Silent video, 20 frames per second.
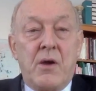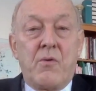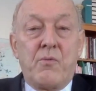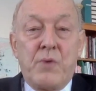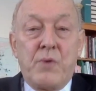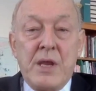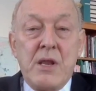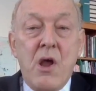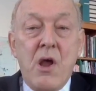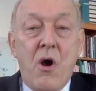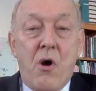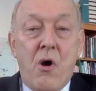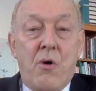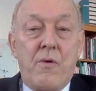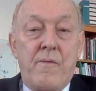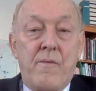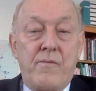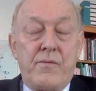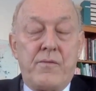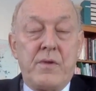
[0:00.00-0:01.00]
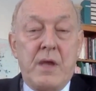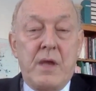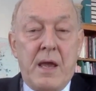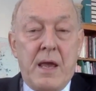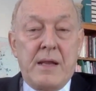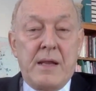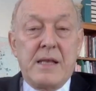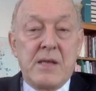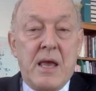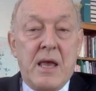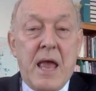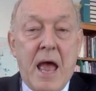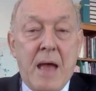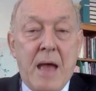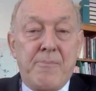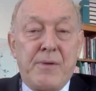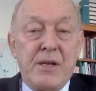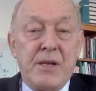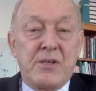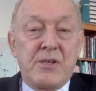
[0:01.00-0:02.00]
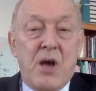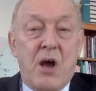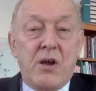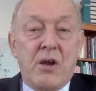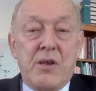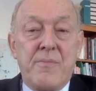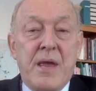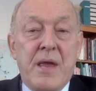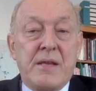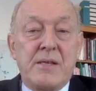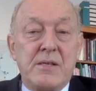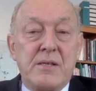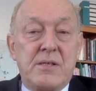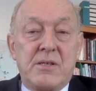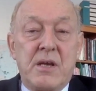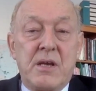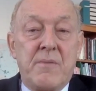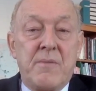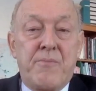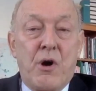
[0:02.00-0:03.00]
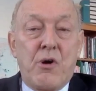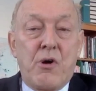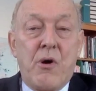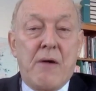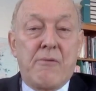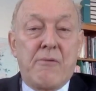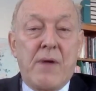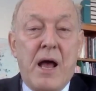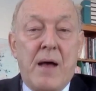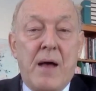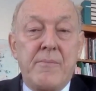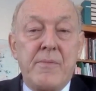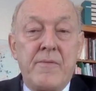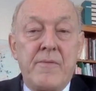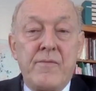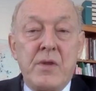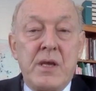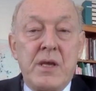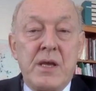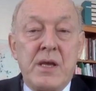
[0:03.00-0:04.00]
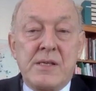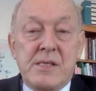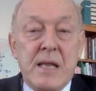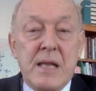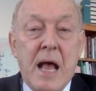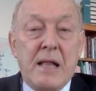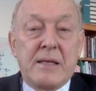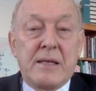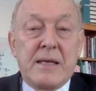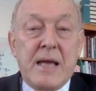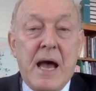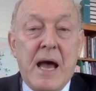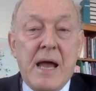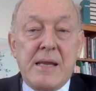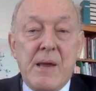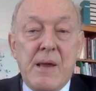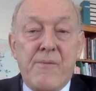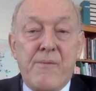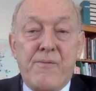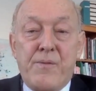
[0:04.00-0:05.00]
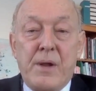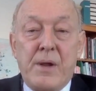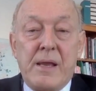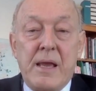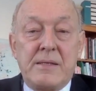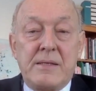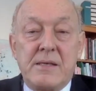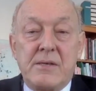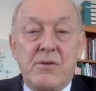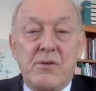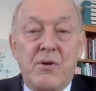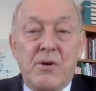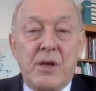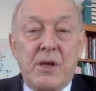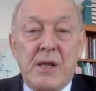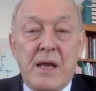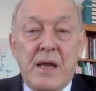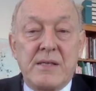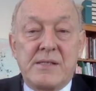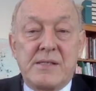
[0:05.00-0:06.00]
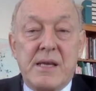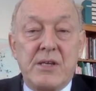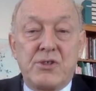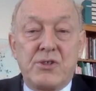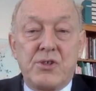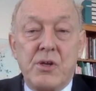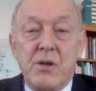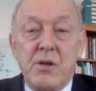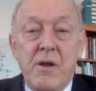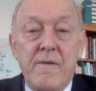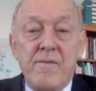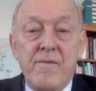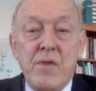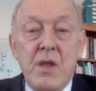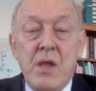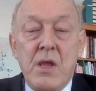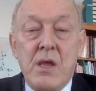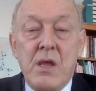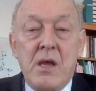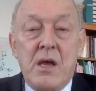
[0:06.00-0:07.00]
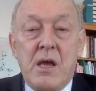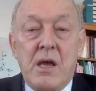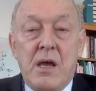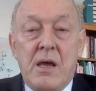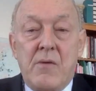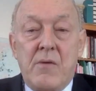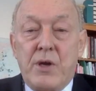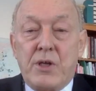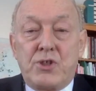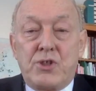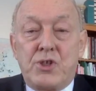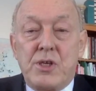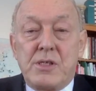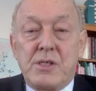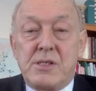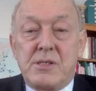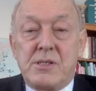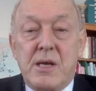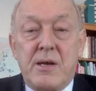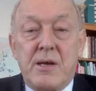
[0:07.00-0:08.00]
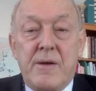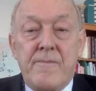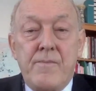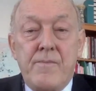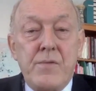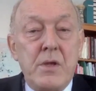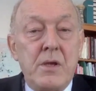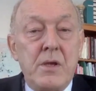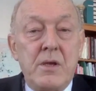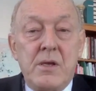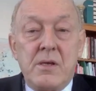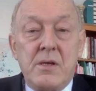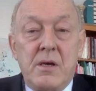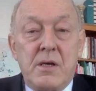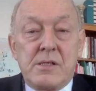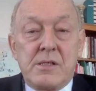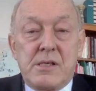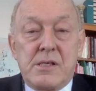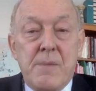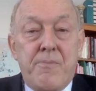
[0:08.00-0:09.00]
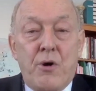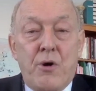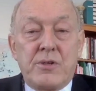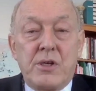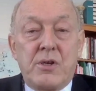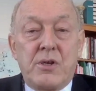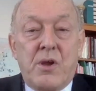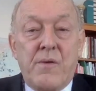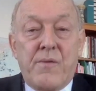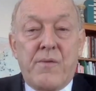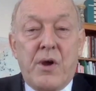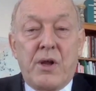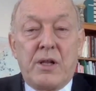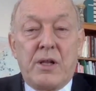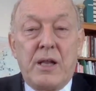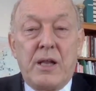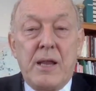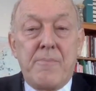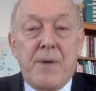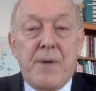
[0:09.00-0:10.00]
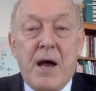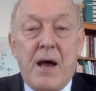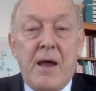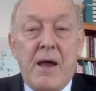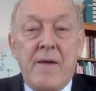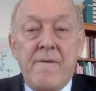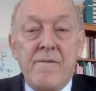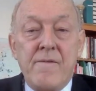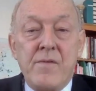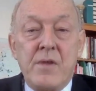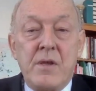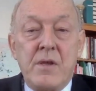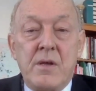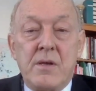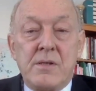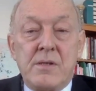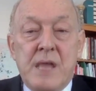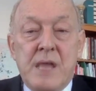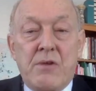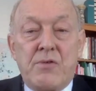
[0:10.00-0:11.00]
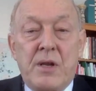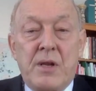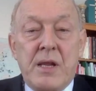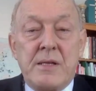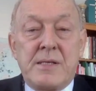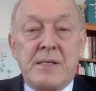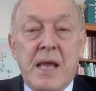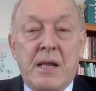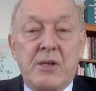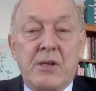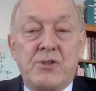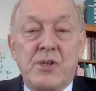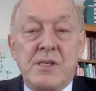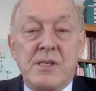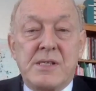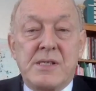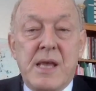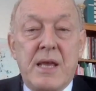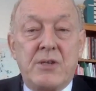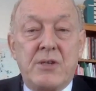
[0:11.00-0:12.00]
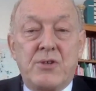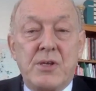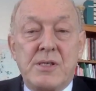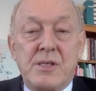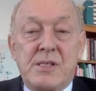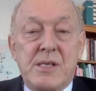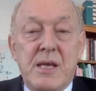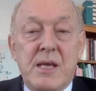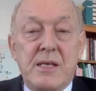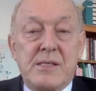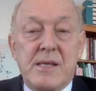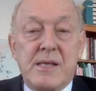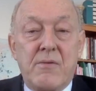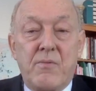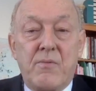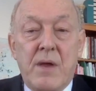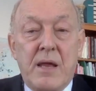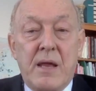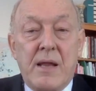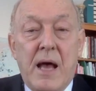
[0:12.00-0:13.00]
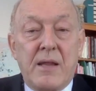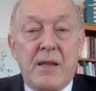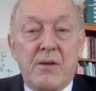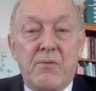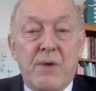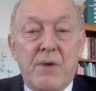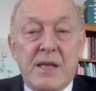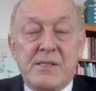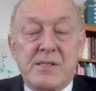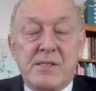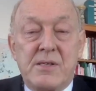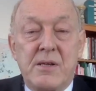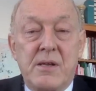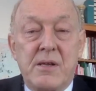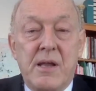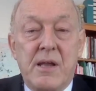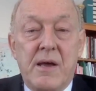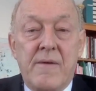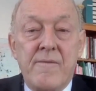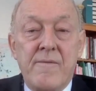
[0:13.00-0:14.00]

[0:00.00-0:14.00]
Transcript: We know, and it's amply documented, Boko Haram is an Al-Qaeda affiliated organization, which is supported covertly by central intelligence agencies and other Western